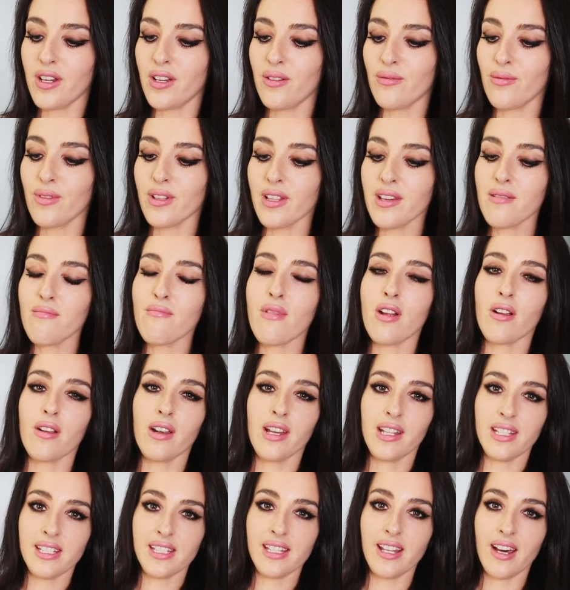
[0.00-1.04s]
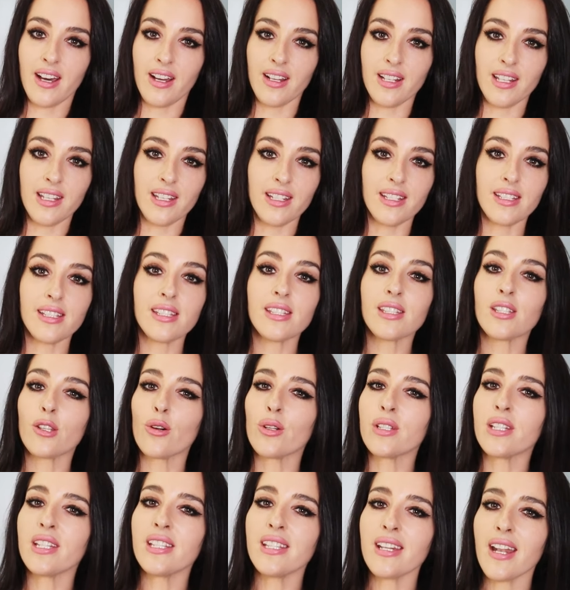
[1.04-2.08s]
it really marinates the onions
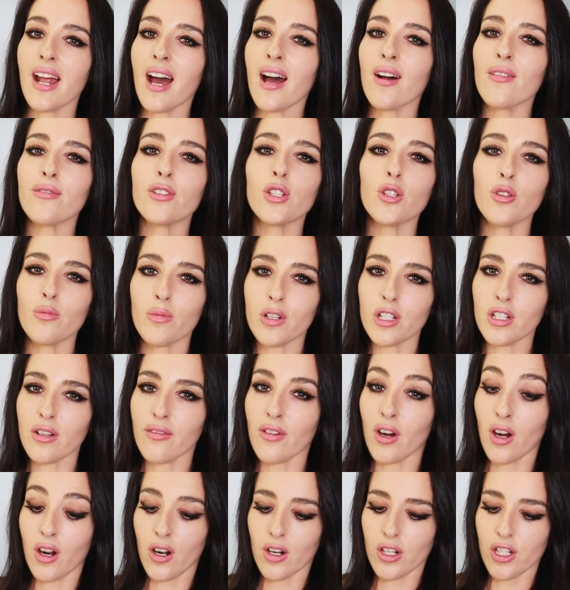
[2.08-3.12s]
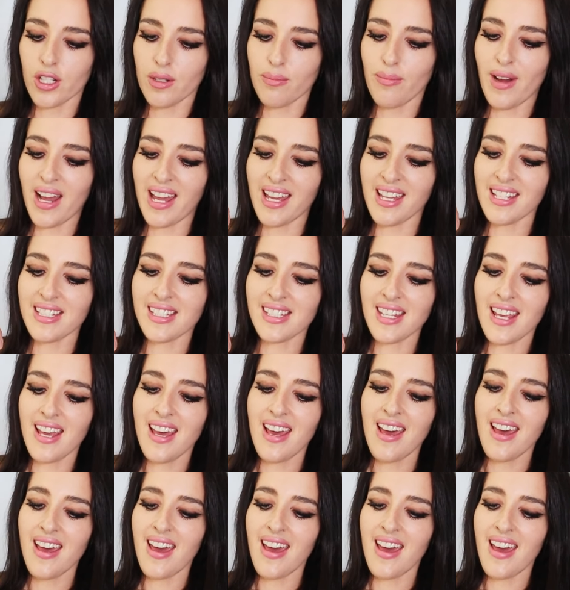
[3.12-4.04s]
so it doesn't have too much of a harsh bite.